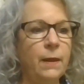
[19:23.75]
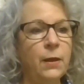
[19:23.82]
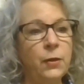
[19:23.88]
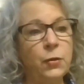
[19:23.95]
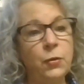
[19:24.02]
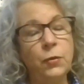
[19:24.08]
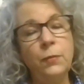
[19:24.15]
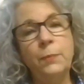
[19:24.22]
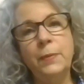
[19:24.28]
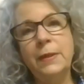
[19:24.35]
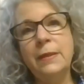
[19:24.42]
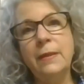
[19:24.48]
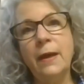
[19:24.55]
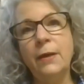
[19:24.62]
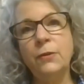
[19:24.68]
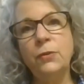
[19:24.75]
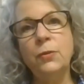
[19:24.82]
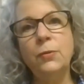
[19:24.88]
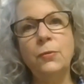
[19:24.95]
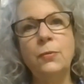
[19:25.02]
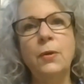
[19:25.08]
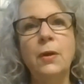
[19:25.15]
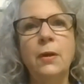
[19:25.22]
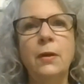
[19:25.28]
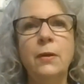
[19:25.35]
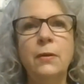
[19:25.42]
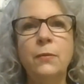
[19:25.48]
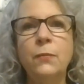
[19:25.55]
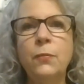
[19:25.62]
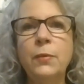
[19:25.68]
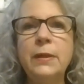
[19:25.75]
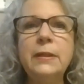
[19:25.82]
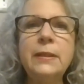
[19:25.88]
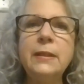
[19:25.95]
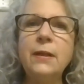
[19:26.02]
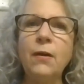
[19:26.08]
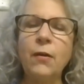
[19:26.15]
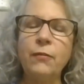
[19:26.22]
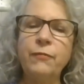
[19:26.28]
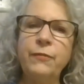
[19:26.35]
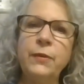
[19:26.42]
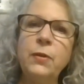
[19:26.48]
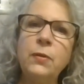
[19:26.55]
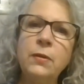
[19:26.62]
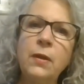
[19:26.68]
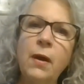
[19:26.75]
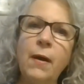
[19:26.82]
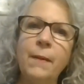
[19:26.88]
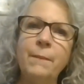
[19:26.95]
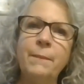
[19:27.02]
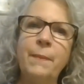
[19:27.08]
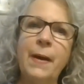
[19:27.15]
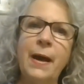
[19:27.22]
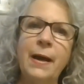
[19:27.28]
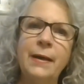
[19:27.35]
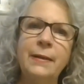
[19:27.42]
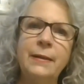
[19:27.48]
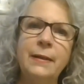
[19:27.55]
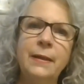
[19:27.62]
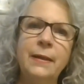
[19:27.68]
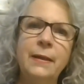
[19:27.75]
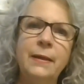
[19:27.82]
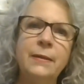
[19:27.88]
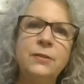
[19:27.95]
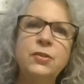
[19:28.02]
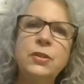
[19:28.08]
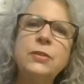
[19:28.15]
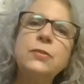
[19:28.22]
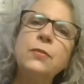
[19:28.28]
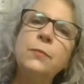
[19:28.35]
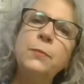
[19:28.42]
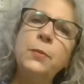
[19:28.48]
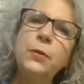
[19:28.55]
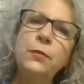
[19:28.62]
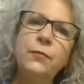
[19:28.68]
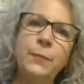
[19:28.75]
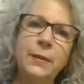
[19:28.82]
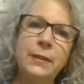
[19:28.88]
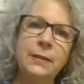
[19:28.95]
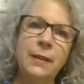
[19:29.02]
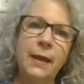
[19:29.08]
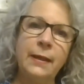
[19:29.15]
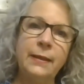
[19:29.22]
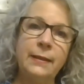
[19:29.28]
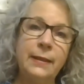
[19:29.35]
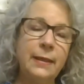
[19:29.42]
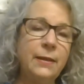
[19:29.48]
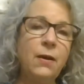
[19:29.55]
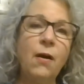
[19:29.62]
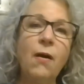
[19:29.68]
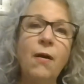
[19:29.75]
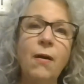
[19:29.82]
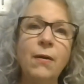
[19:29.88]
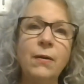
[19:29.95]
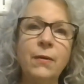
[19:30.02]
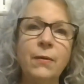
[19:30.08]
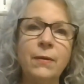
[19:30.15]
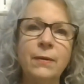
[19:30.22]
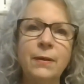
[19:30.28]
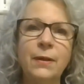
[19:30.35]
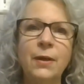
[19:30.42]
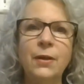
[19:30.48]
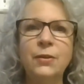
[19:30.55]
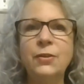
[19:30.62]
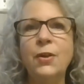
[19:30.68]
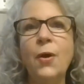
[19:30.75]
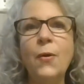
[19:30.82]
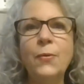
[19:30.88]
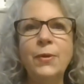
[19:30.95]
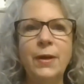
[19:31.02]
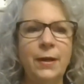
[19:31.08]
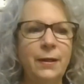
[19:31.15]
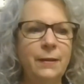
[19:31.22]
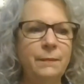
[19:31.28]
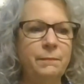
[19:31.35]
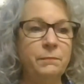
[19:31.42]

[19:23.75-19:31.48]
It could be that you really are filled up by gentle movement like Qigong or yoga,